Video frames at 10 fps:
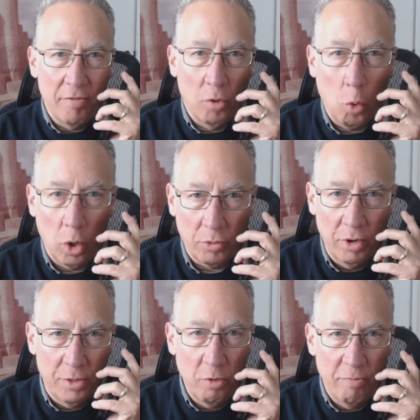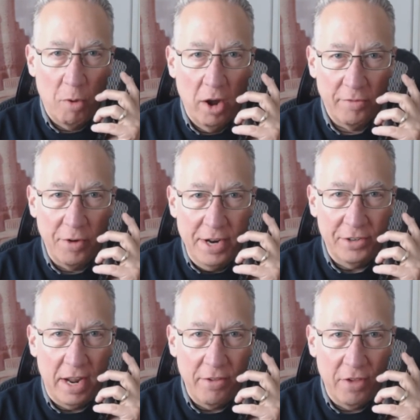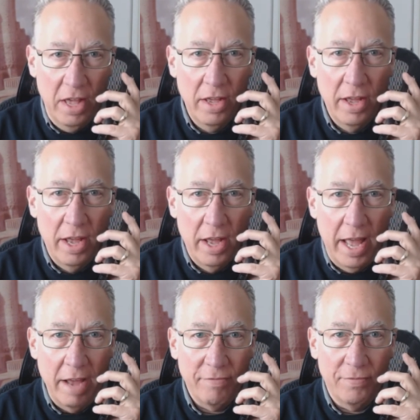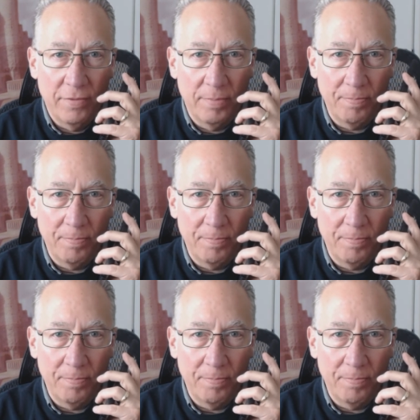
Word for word: ever worked with who've bought a franchise have